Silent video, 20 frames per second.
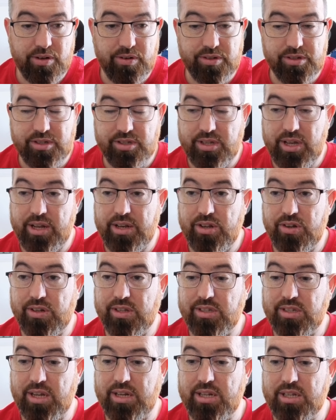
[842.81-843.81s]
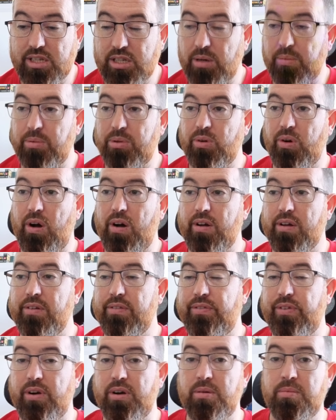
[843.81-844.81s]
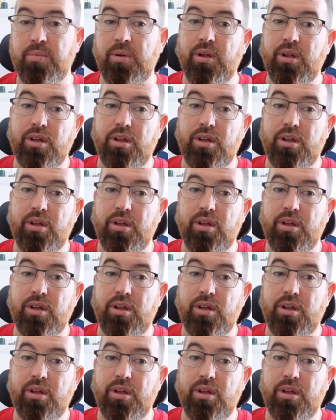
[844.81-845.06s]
As I said, you can set this up to auto confirm.